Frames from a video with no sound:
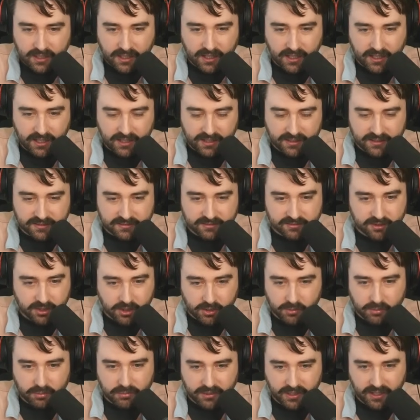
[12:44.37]

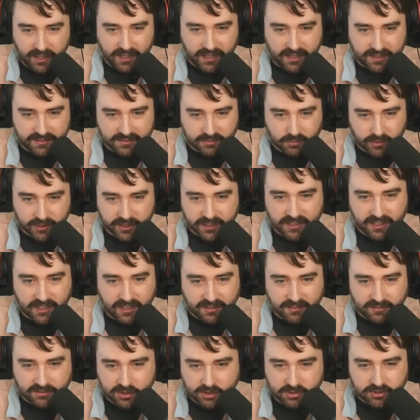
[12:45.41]
do, and we're
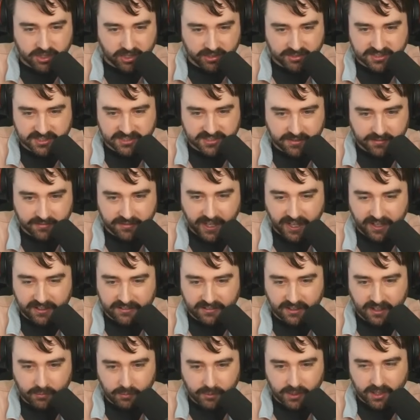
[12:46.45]
getting 2 charges of that,
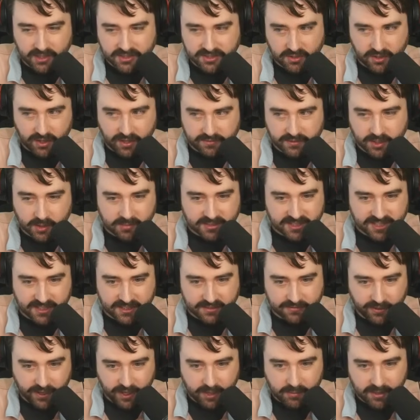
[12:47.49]
and we also have Tip to
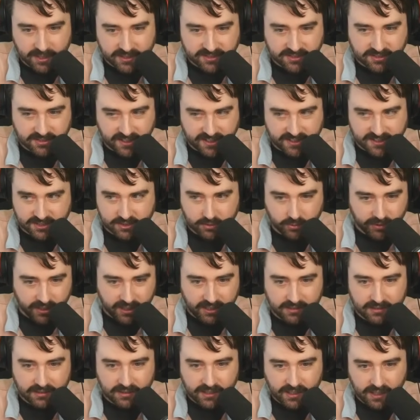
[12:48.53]
Scale's Fire Breath, so that's 3,
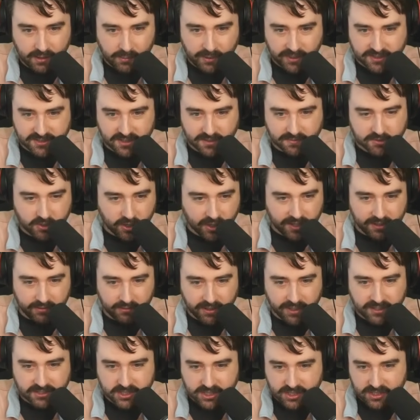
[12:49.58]
and we also have Dragon
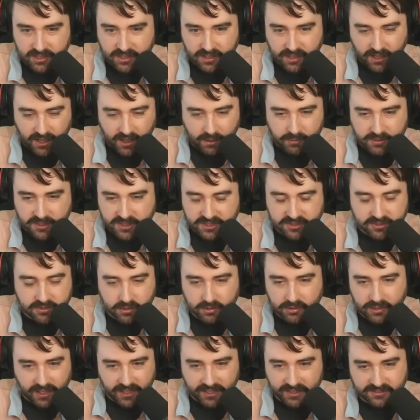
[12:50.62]
Rage, and we just
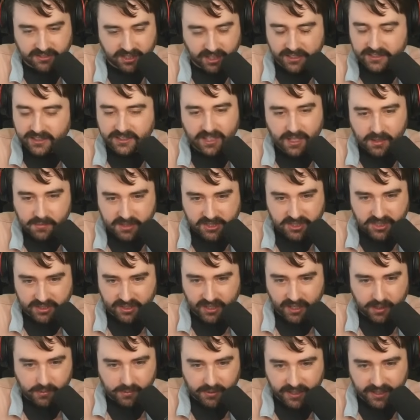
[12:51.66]
do like a ton of damage in
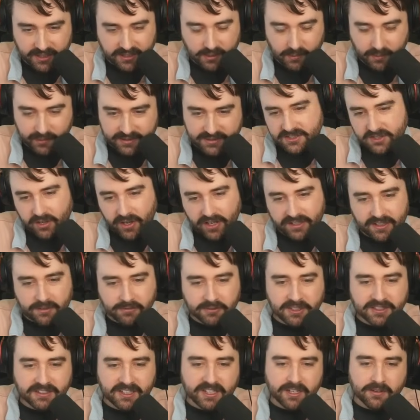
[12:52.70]
AoE anyway. So yeah, I
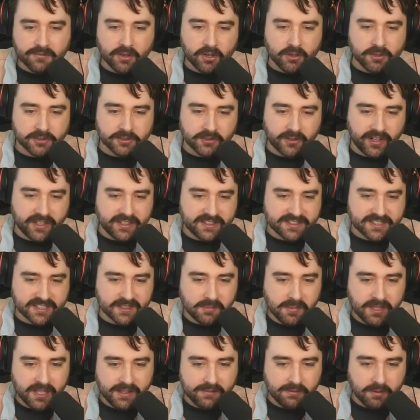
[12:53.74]
definitely think Evoker threat is going
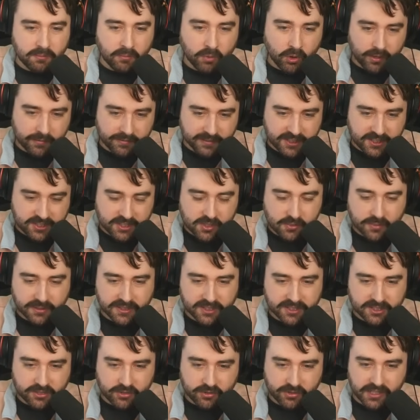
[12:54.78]
to be even more of an issue with
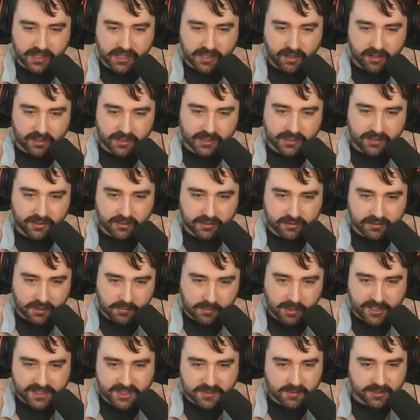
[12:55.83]
this tree, although the
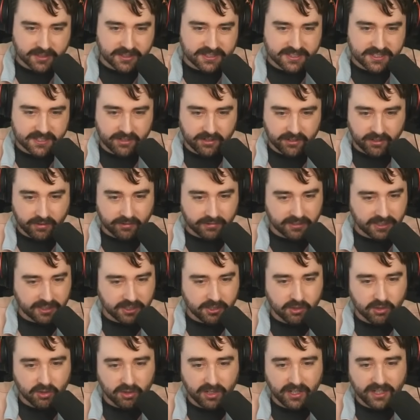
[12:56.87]
possibilities here are really
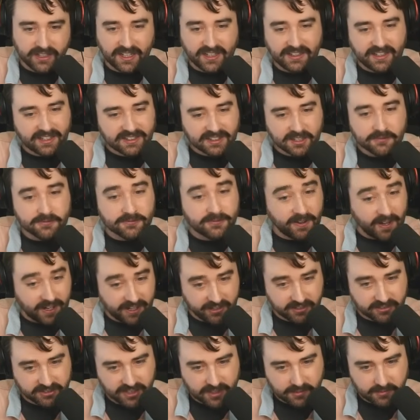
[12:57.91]
cool, and I like the
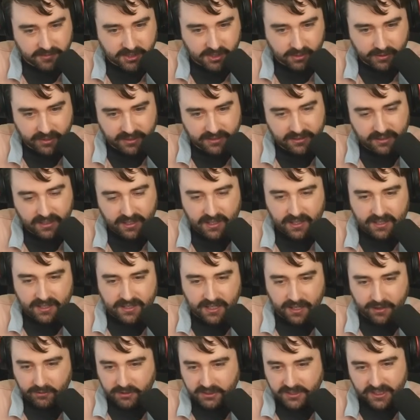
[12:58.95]
fire theme to it.
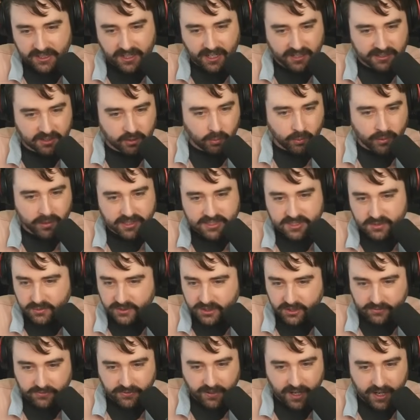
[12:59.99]
Everything kind of works with
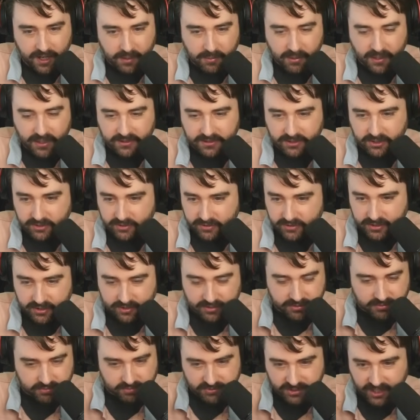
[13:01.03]
your Fire Breath.
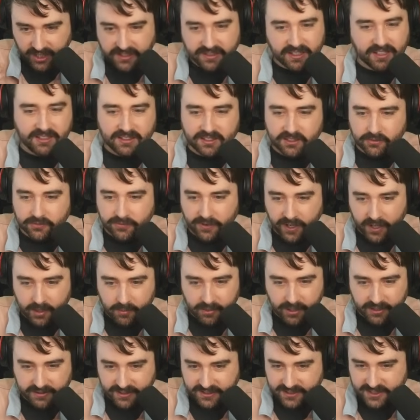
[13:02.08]
You're detonating your Fire
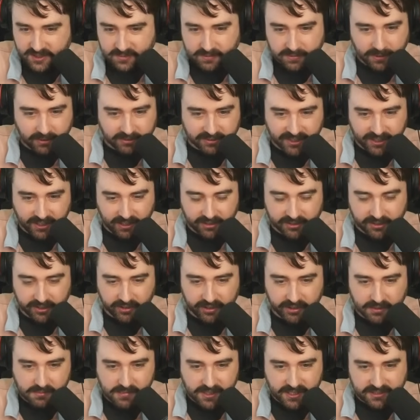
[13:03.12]
Breath, exploding it on your
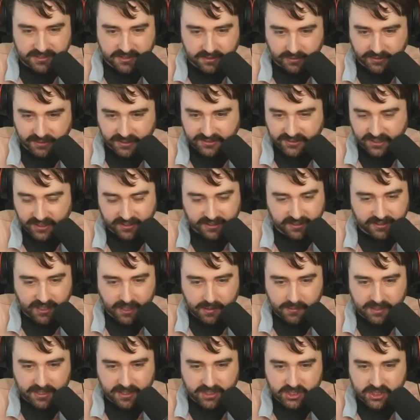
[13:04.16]
enemies, doing a ton of
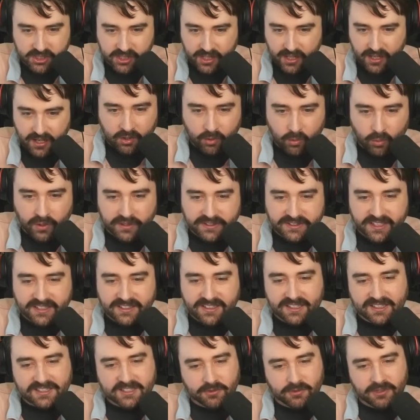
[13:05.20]
damage. One thing
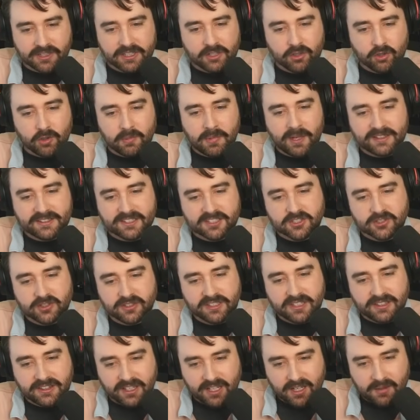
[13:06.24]
that's really cool about this tree
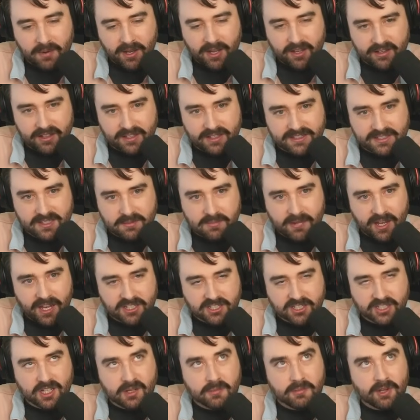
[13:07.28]
to think about is
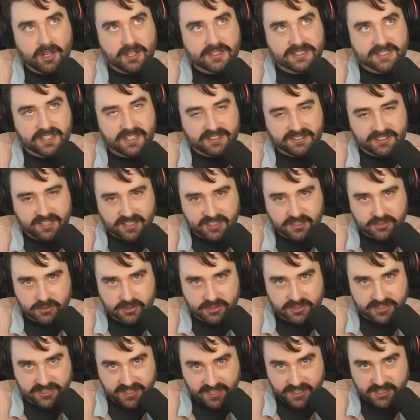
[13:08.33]
imagine a boss like
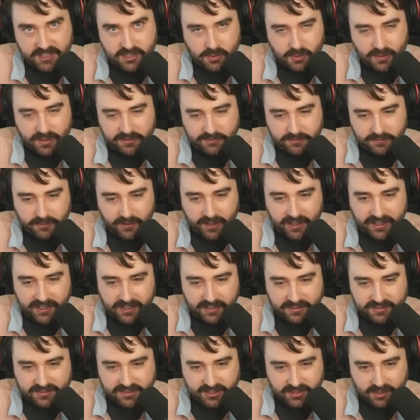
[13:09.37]
Tendril Sage Swift,
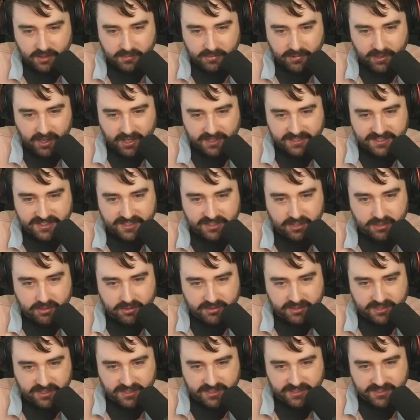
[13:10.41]
right? So the boss
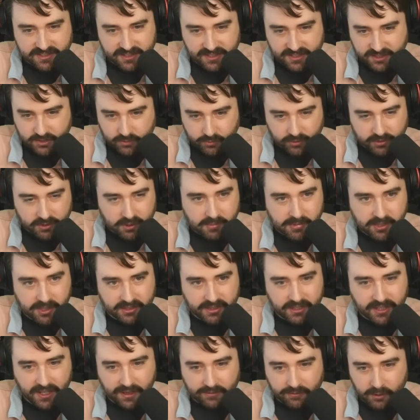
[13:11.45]
uses its root
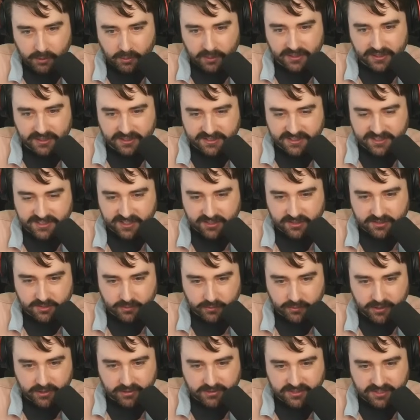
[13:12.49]
ability. Everyone gets those
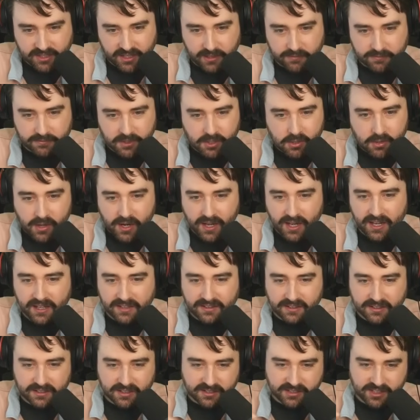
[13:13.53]
roots. If you
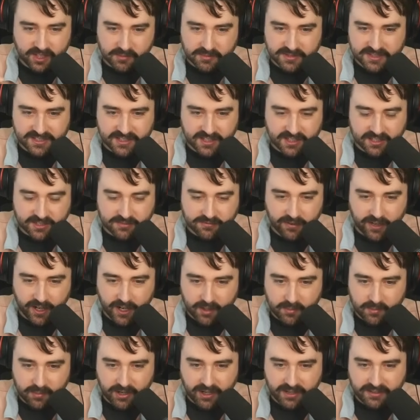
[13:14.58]
hit the Tip to Scale's
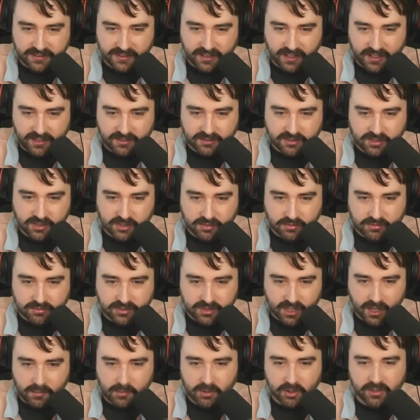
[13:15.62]
Fire Breath into
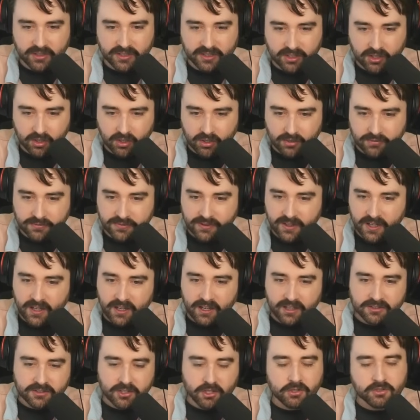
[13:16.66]
double Engulf,
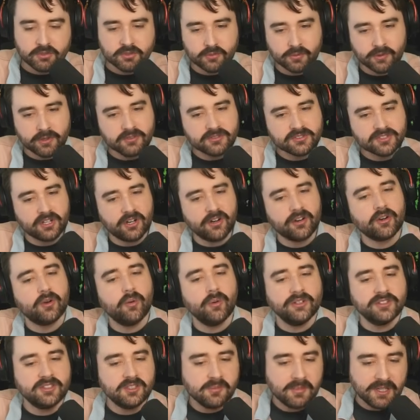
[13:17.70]
those roots are
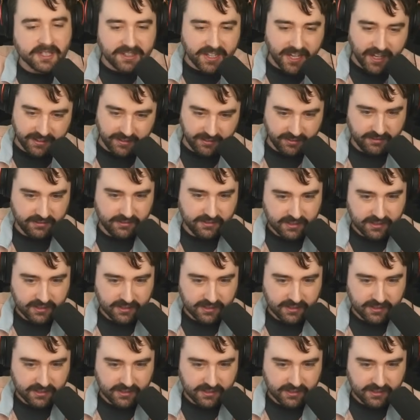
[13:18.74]
going to be dead,